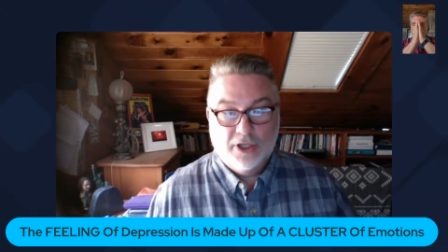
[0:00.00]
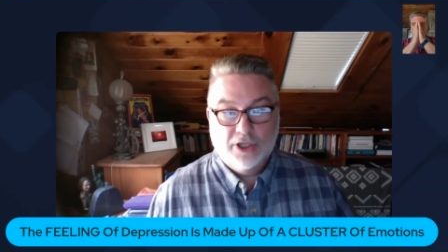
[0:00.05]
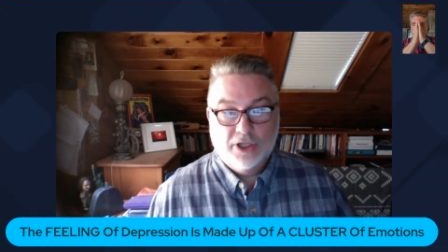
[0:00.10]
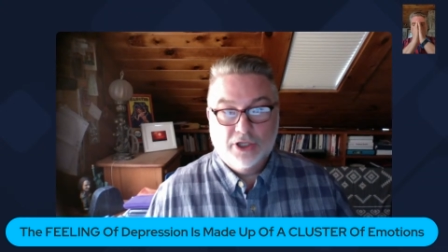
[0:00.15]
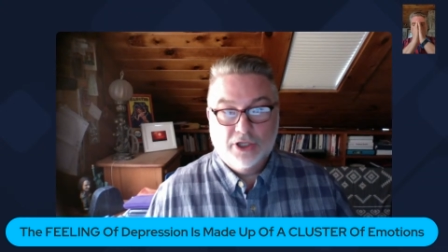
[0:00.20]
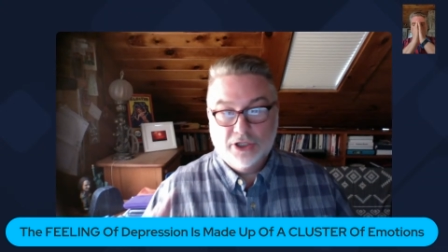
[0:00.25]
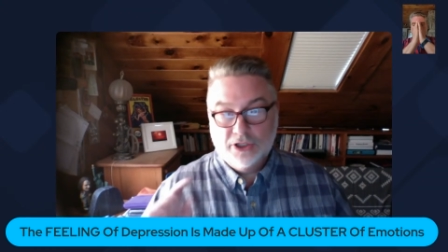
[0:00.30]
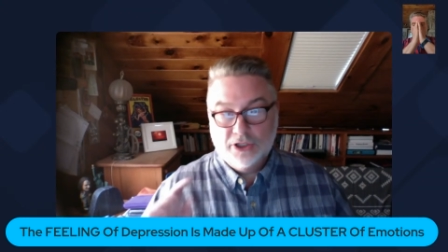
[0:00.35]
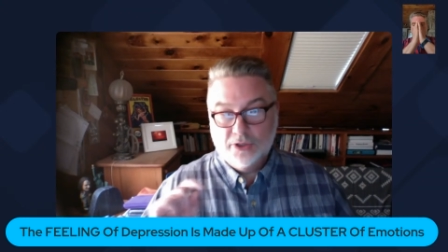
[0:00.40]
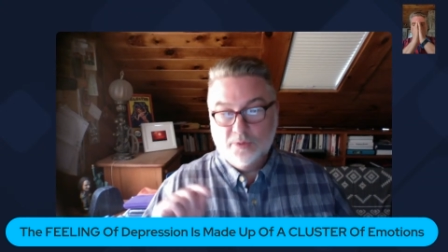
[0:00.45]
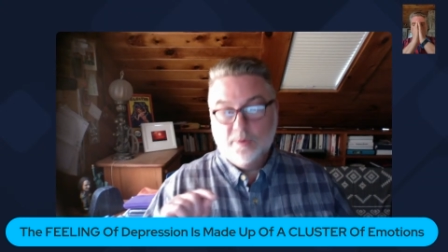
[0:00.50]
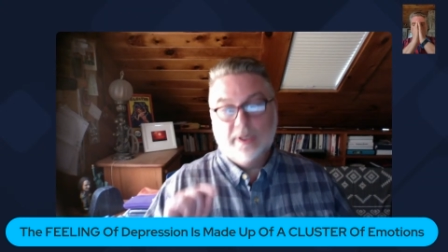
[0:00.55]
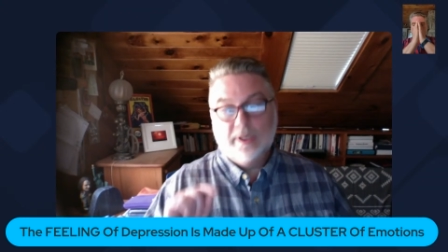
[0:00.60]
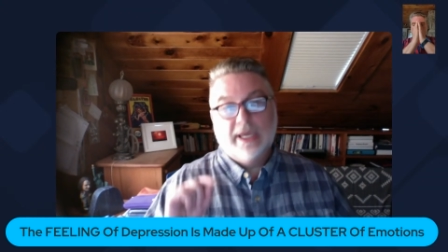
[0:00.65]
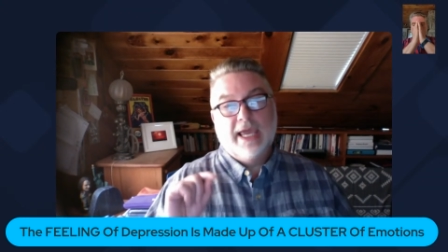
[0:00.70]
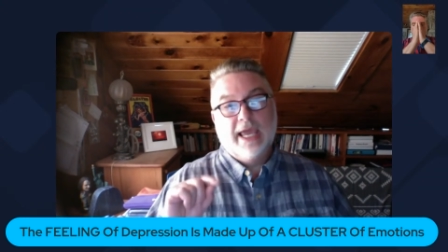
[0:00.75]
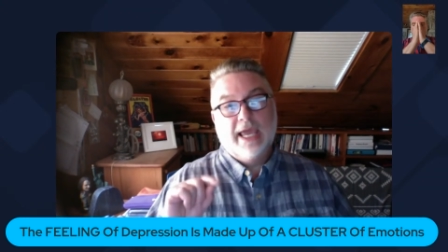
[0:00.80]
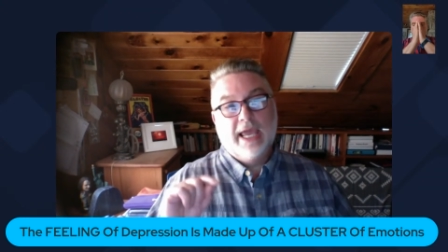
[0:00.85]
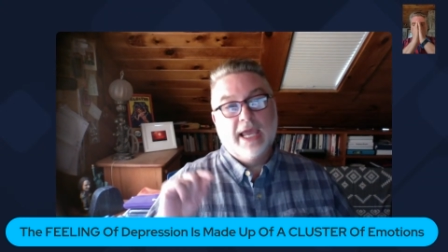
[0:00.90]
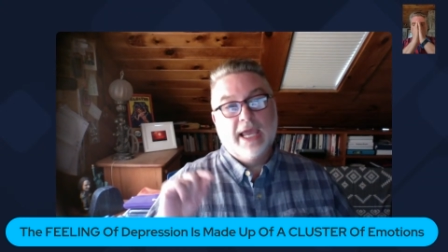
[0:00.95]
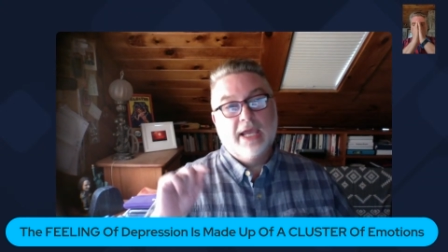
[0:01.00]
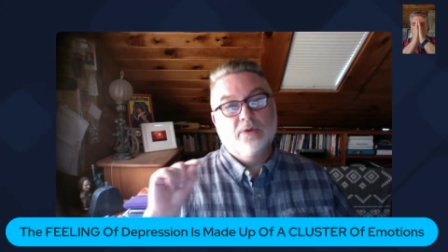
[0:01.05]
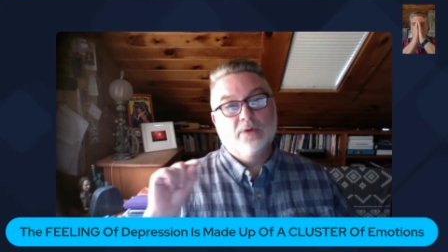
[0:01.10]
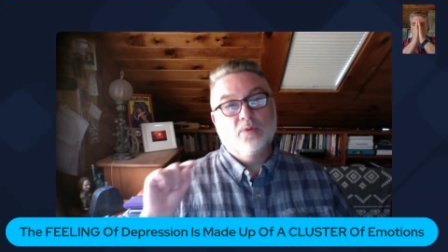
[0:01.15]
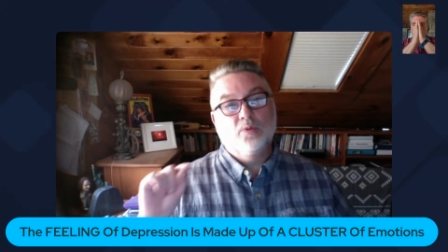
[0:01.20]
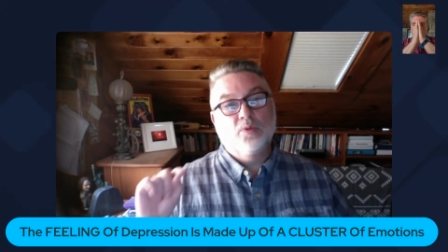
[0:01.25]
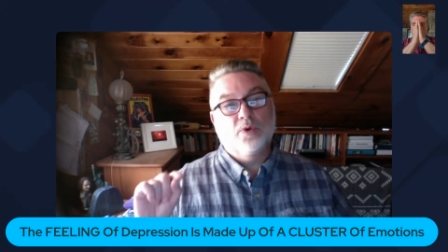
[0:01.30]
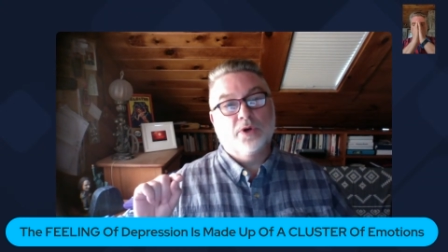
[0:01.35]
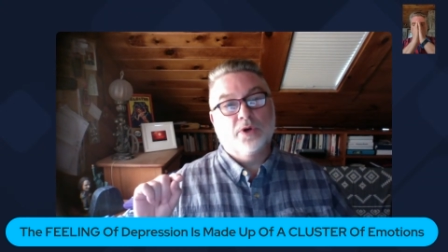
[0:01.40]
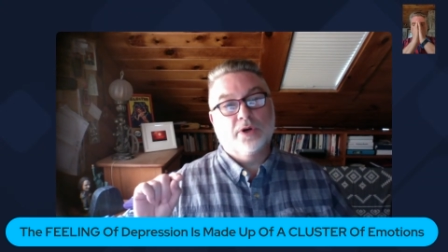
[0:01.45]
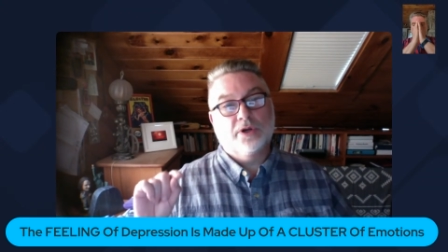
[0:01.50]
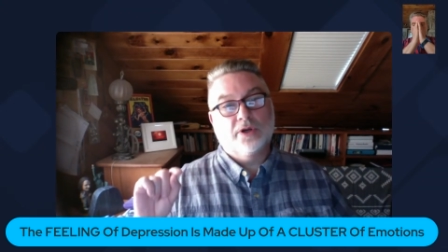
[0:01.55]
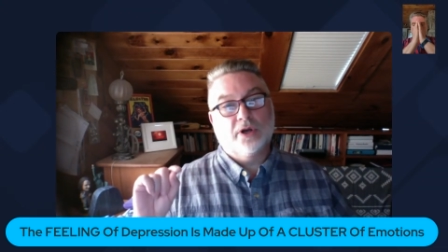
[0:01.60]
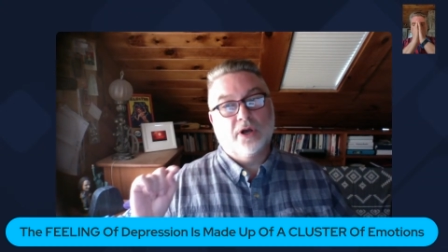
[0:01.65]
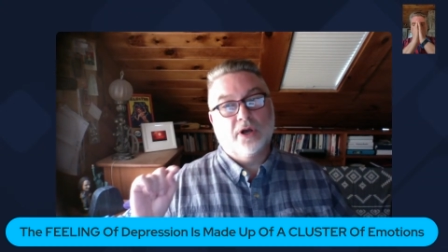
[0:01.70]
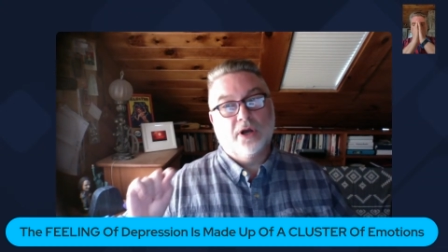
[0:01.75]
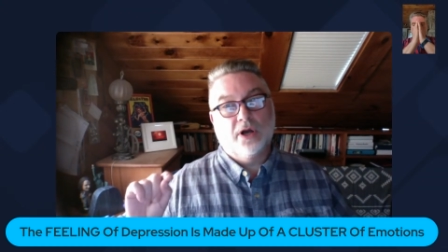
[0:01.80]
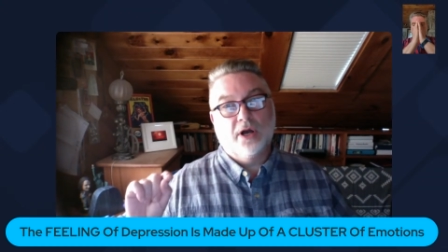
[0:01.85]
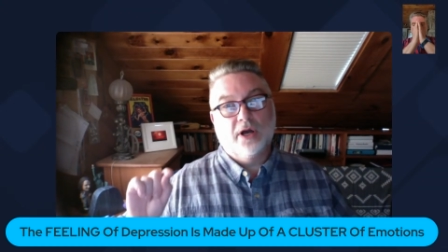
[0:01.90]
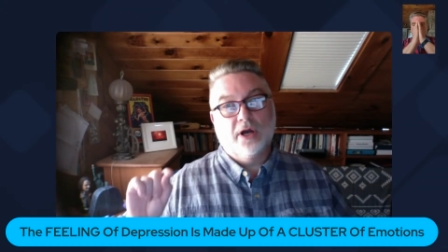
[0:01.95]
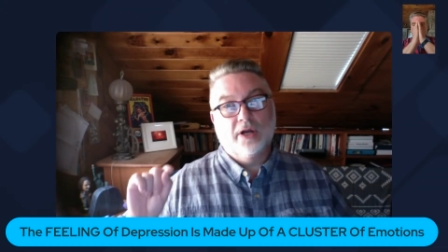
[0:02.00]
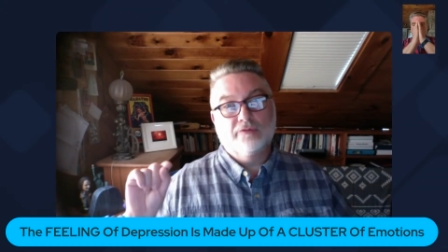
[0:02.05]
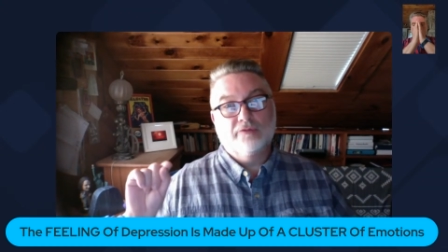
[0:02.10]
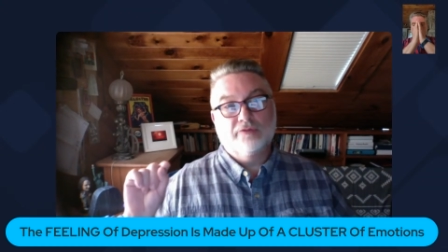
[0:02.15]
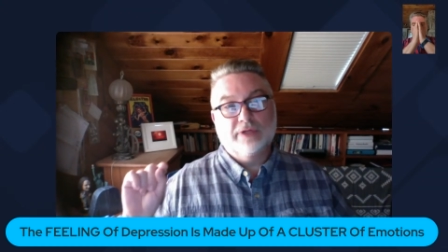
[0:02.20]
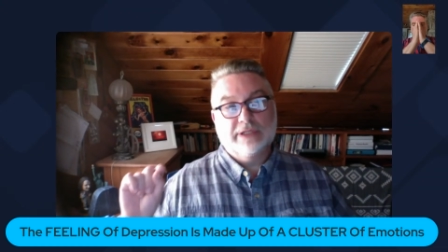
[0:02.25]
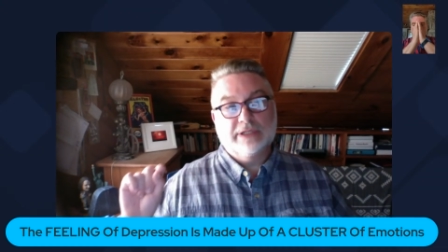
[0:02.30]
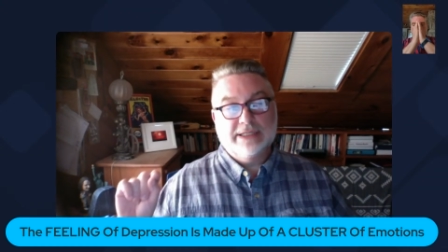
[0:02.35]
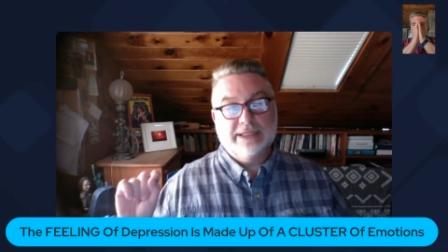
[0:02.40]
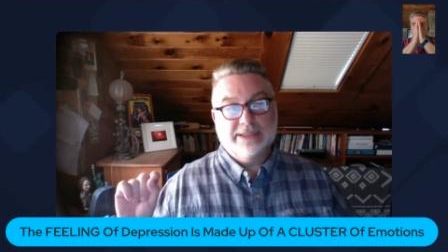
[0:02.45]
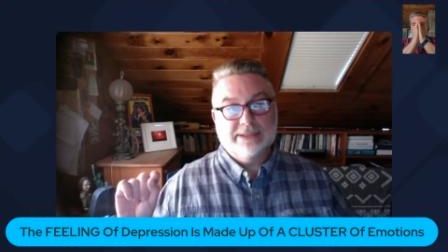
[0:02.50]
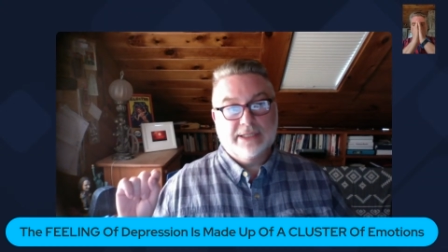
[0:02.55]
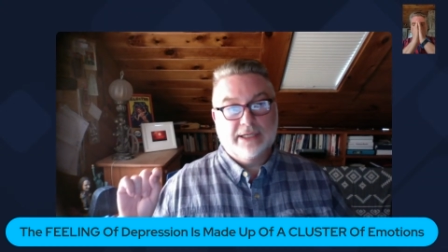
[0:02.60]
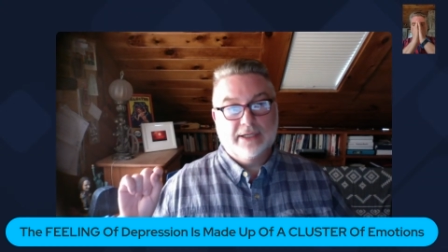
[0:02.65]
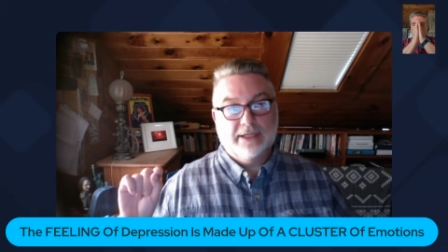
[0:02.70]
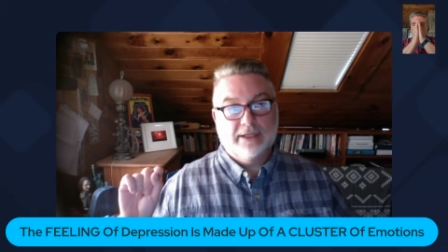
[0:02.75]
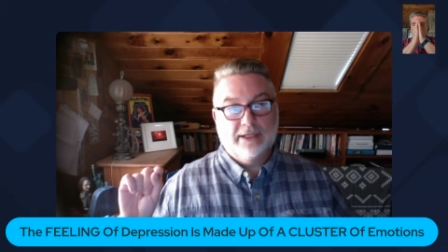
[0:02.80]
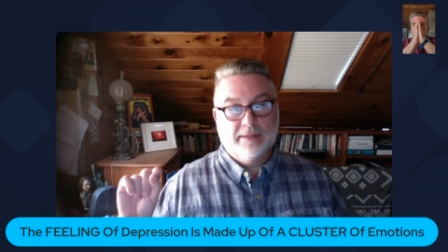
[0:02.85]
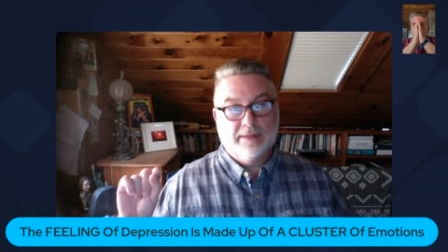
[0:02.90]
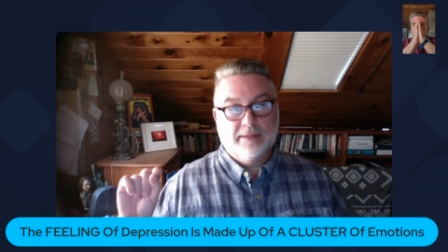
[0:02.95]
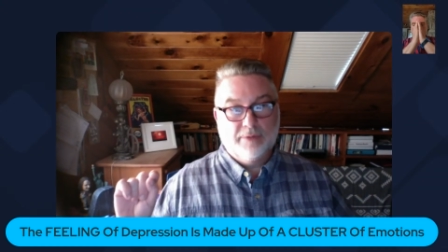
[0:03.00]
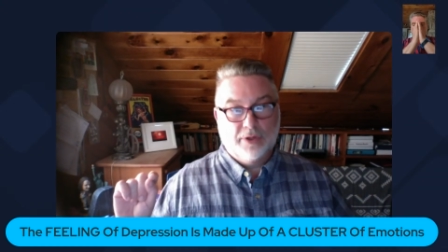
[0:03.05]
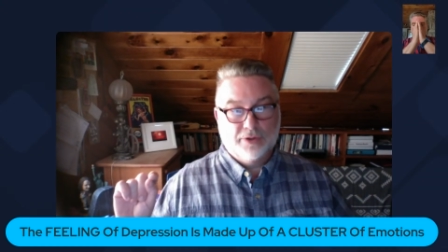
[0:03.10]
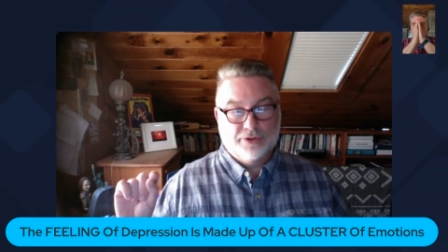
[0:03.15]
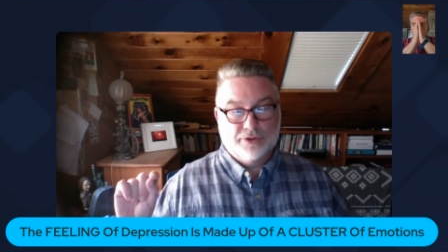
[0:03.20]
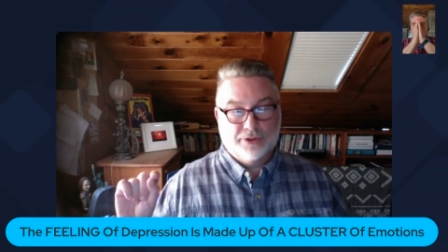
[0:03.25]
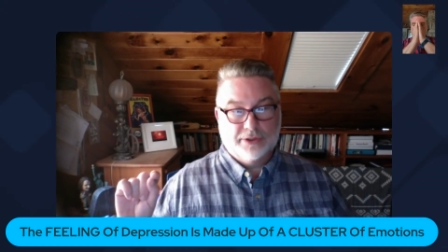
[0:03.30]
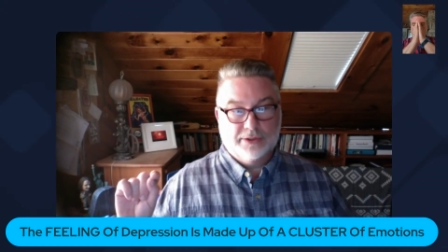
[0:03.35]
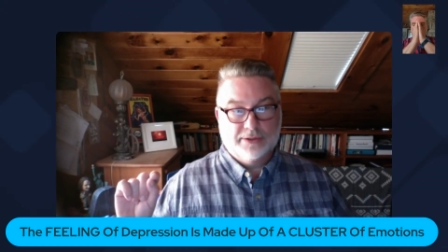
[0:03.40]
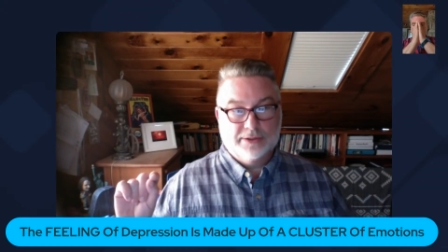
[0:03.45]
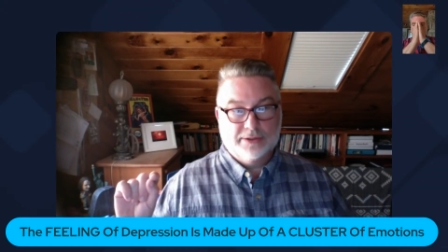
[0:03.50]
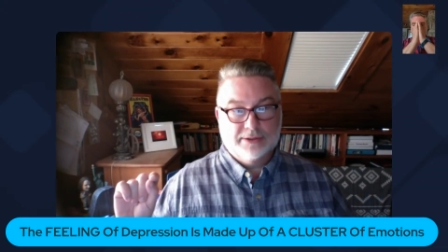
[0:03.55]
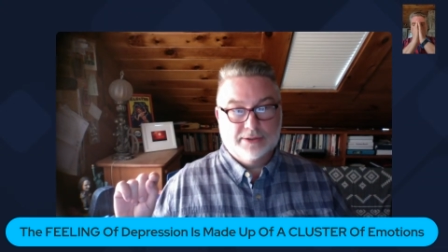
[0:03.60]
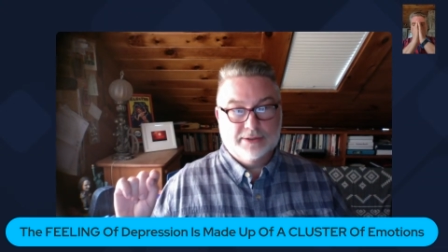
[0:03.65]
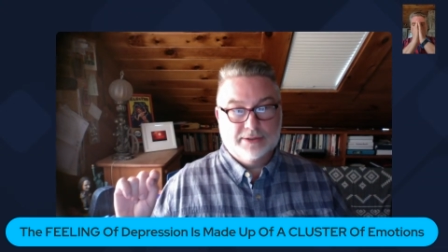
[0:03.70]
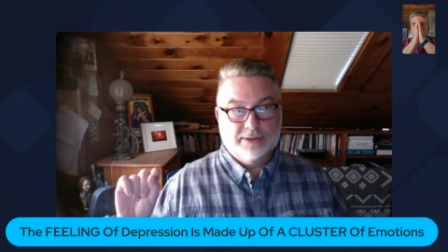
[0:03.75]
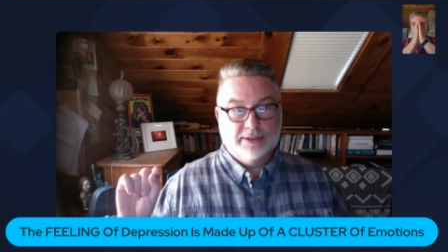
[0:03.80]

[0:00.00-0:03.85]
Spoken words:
you can work on releasing emotions